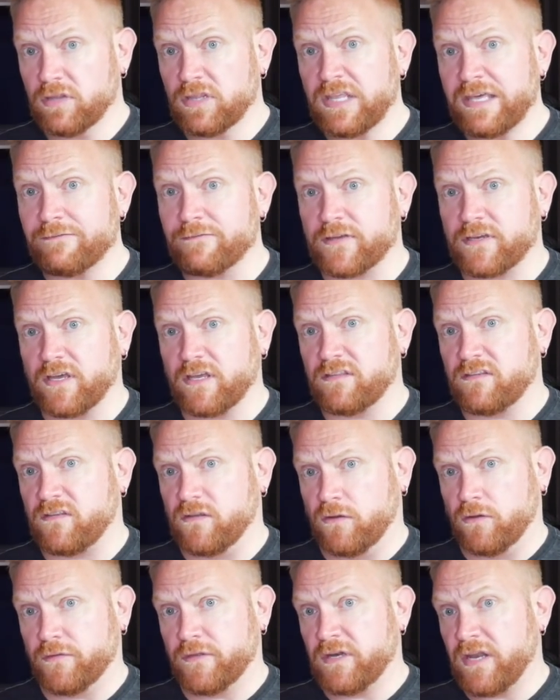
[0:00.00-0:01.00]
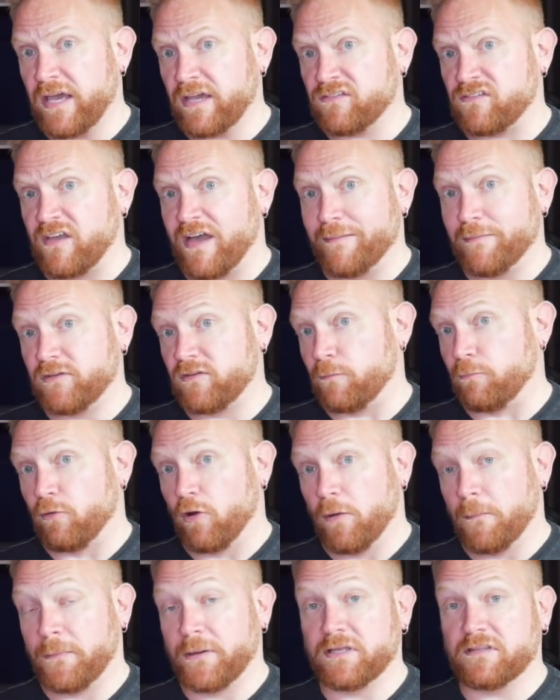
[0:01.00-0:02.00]
leave it until the next time it's
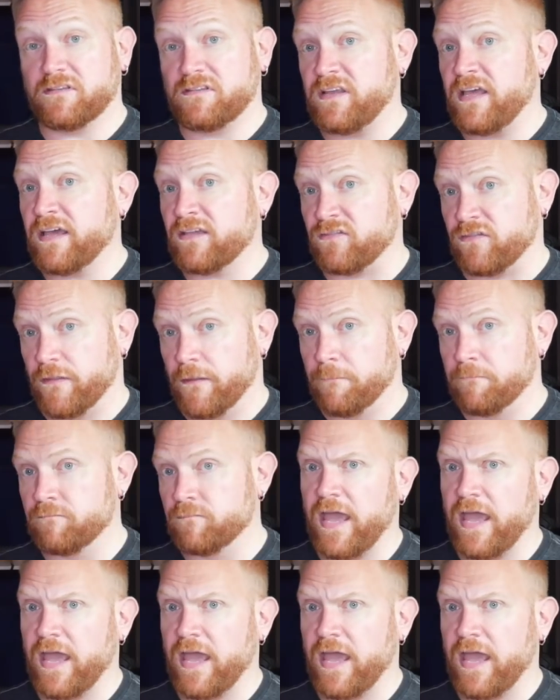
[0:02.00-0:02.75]
appropriate to text them.